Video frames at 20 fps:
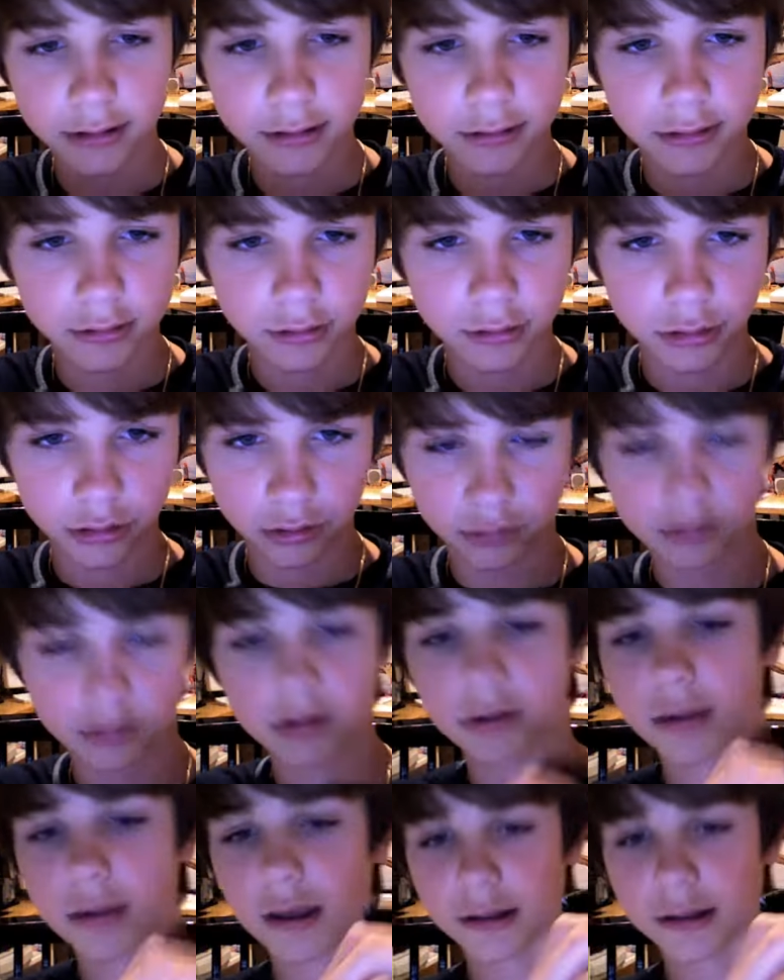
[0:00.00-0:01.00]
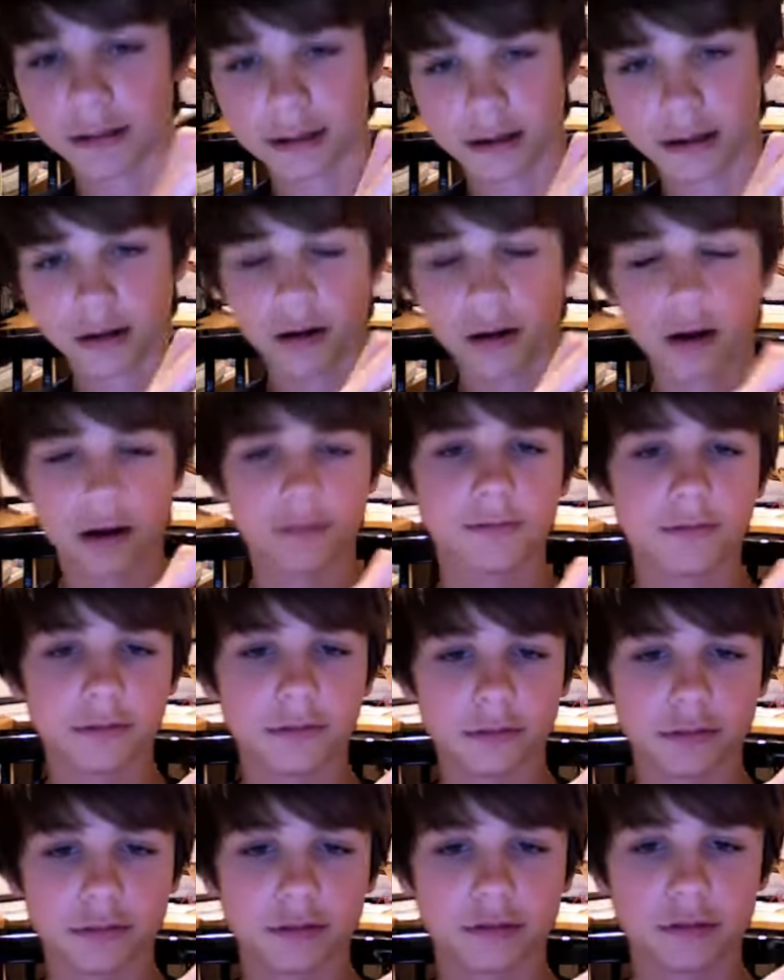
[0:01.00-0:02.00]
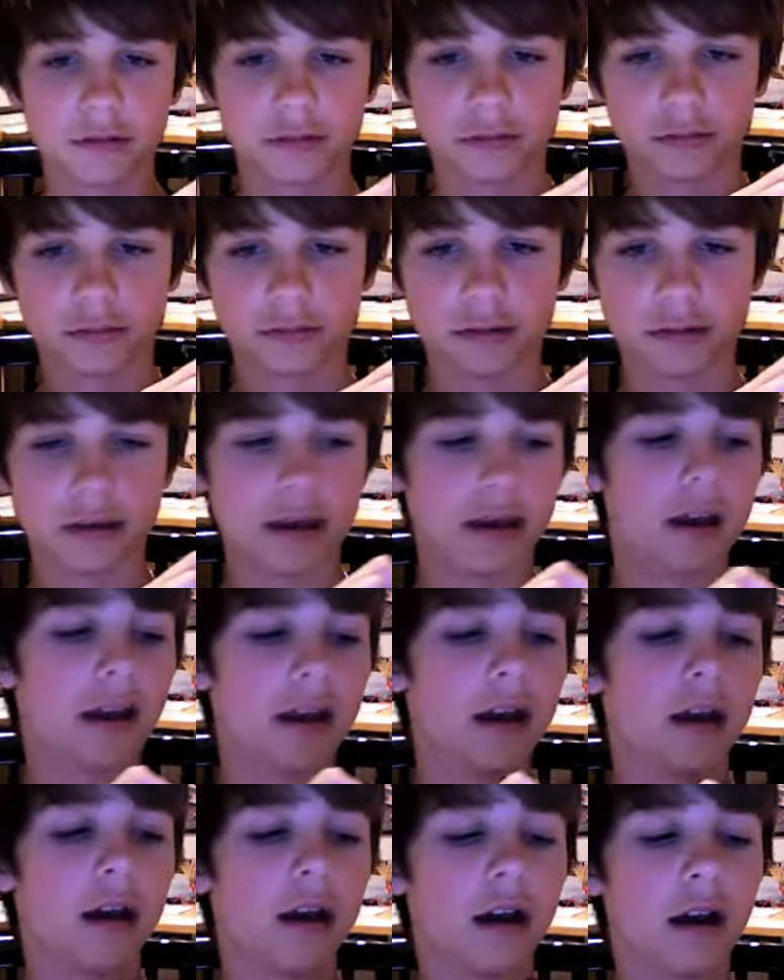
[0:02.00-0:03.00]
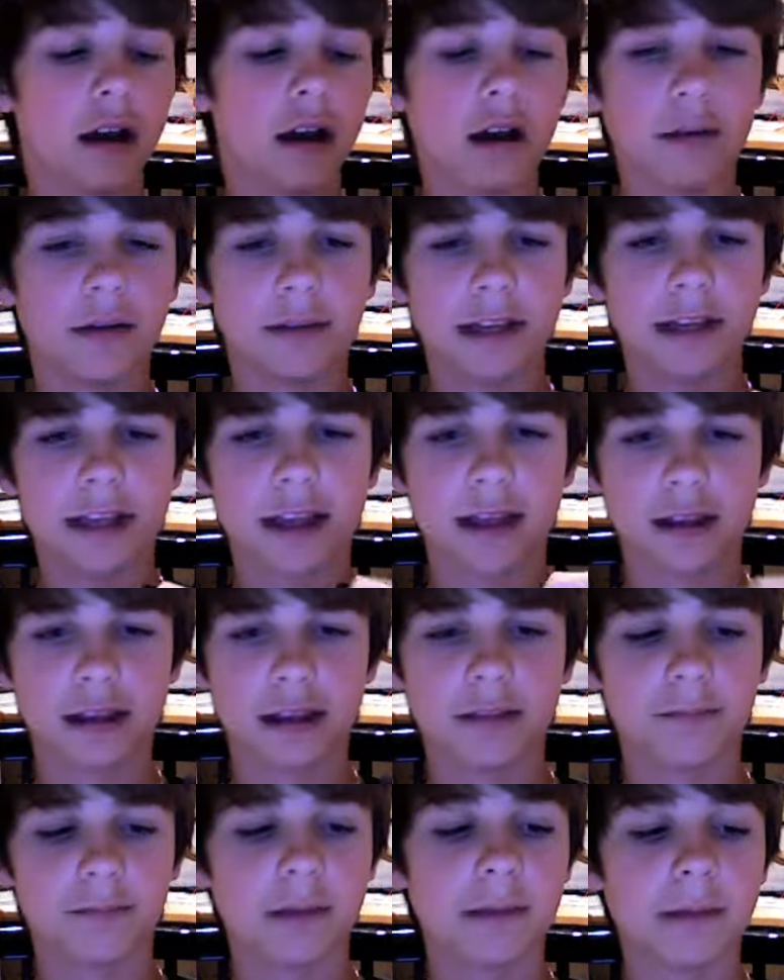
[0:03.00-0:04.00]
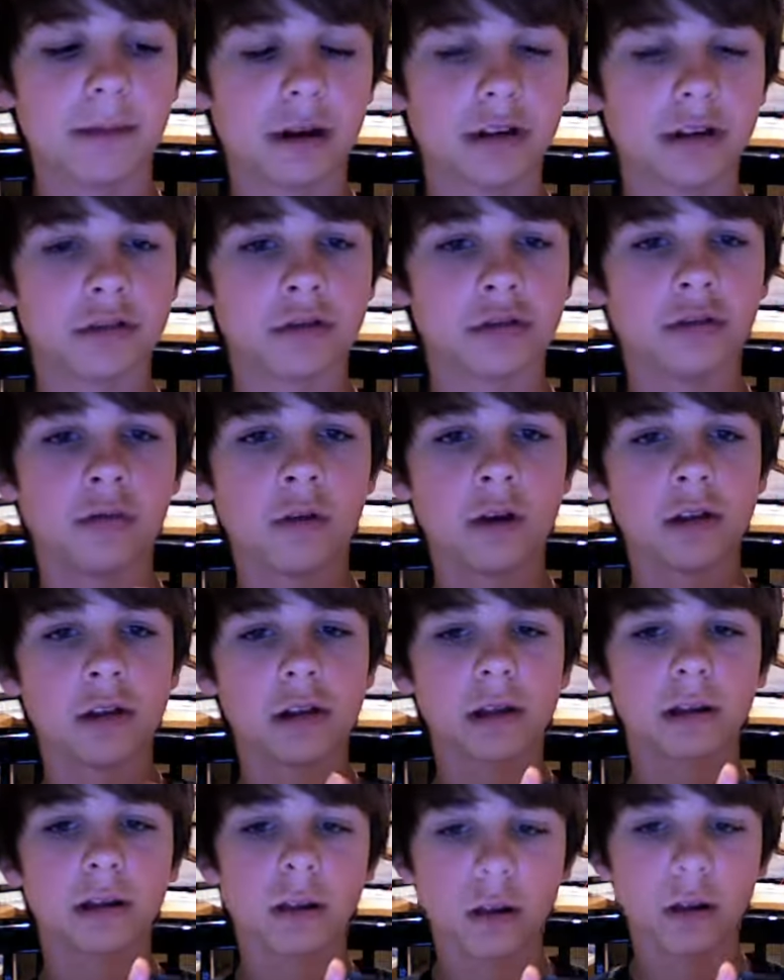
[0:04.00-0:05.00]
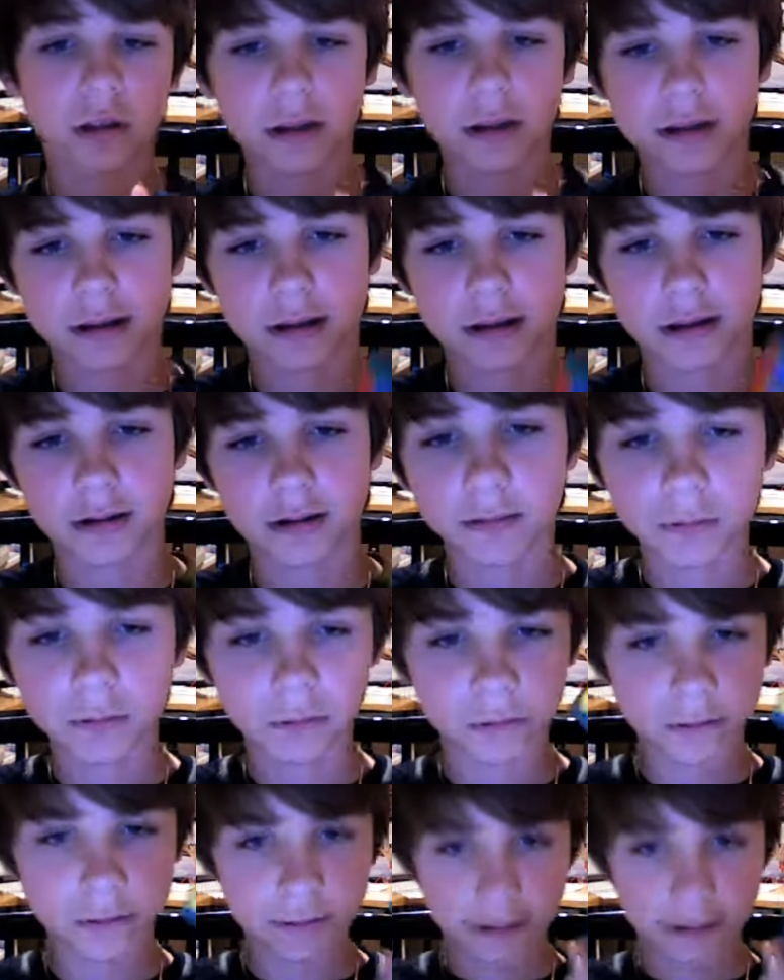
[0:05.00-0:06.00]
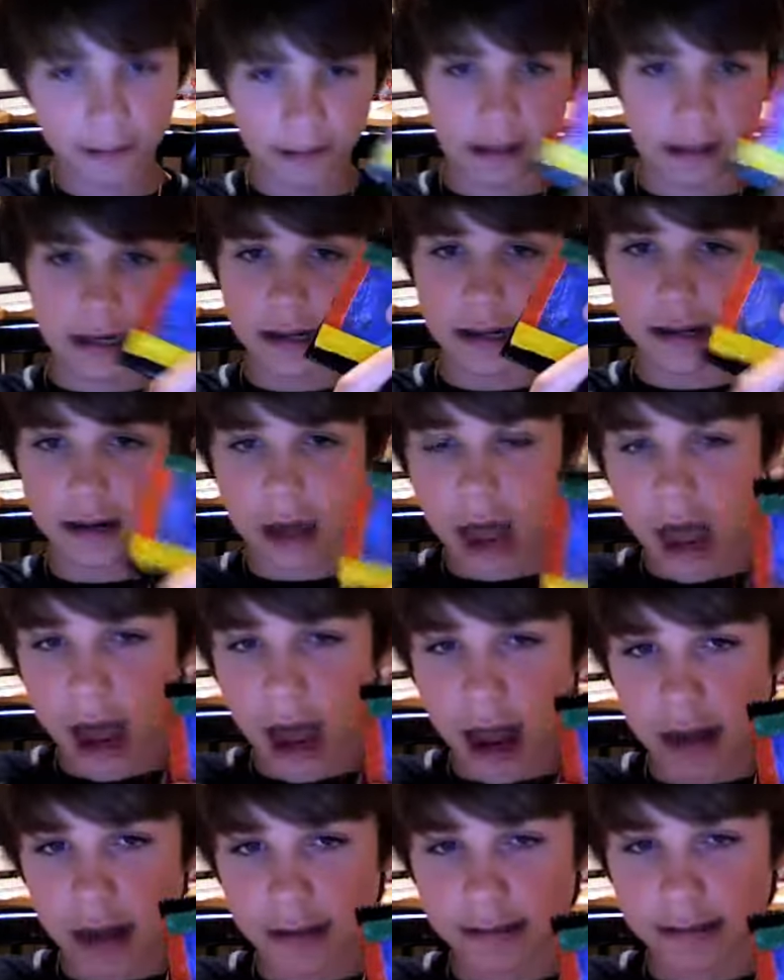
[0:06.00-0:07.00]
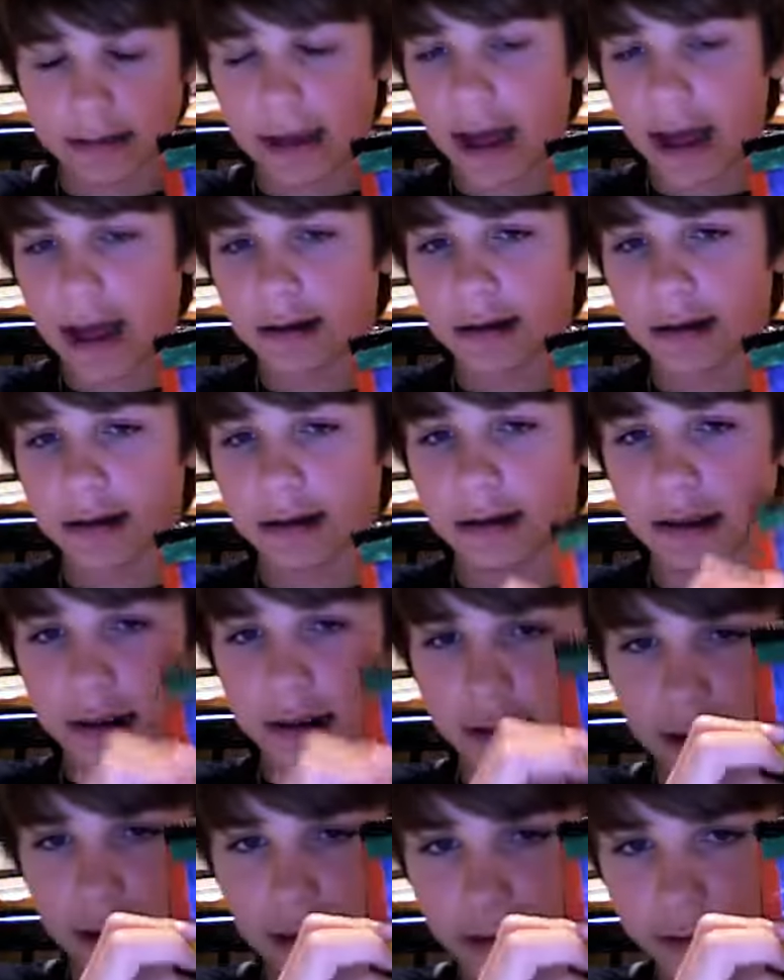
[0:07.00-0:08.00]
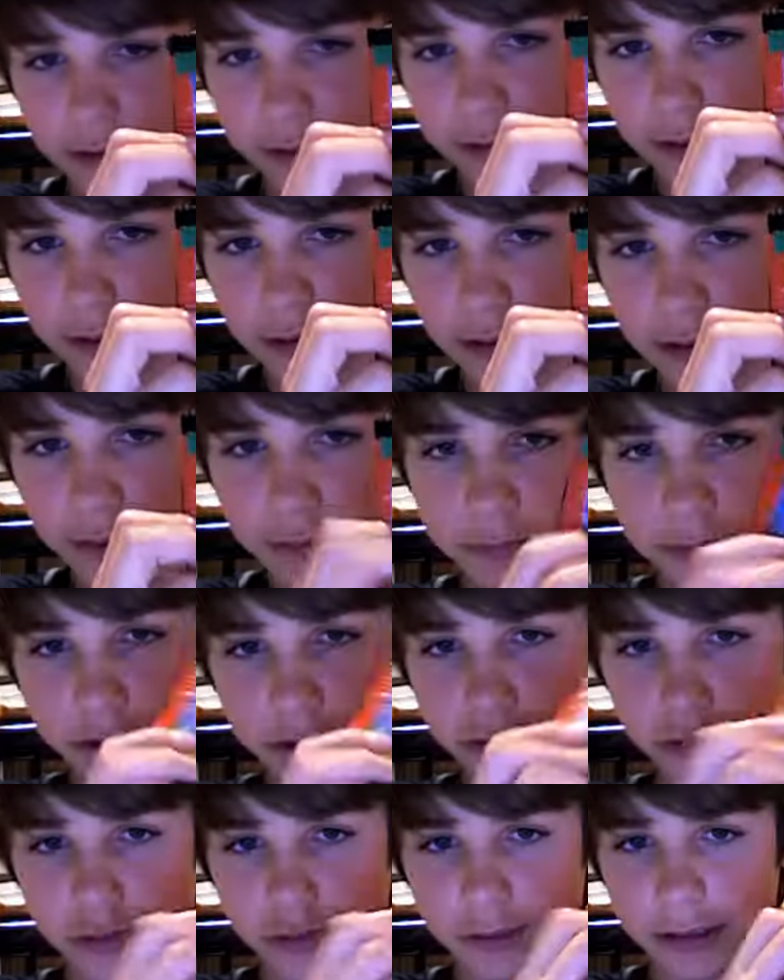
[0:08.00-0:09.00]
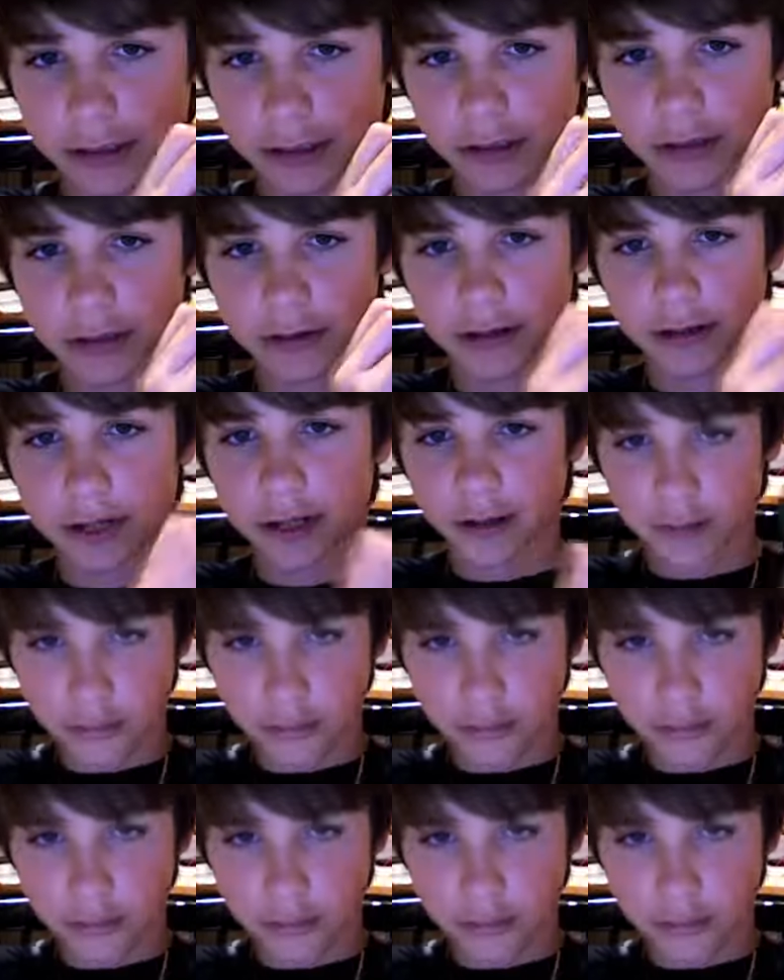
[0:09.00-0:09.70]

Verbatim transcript: so that's like off. Yeah. Um, and then my personal wallet, all I did today, I just added an ID slot with my school picture in it.